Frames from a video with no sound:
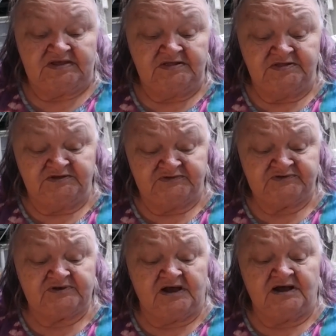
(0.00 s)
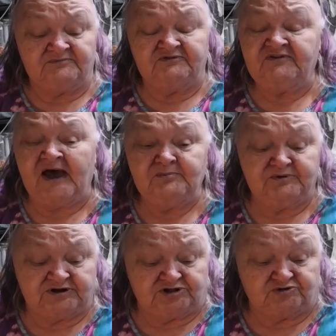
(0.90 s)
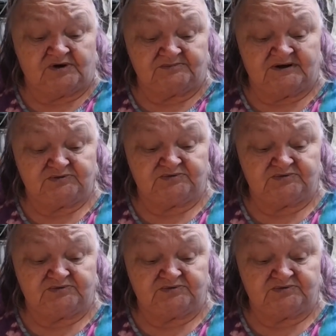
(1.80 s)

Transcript: this fabric glue on my